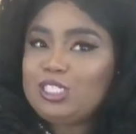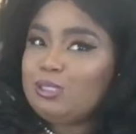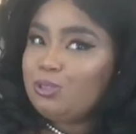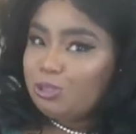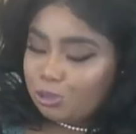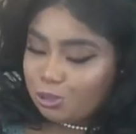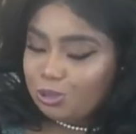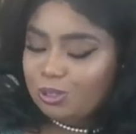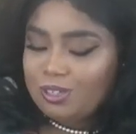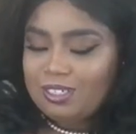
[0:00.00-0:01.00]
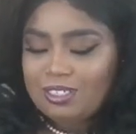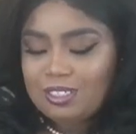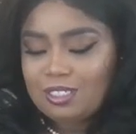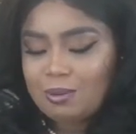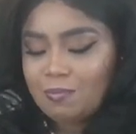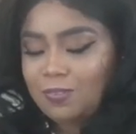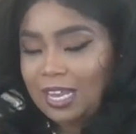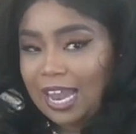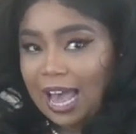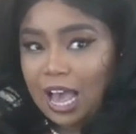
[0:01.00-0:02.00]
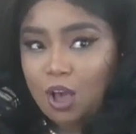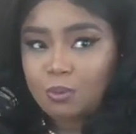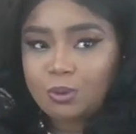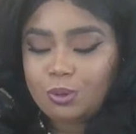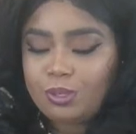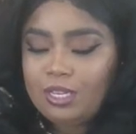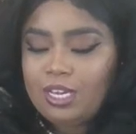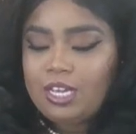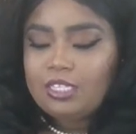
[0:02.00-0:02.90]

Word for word: some sugar, some flour,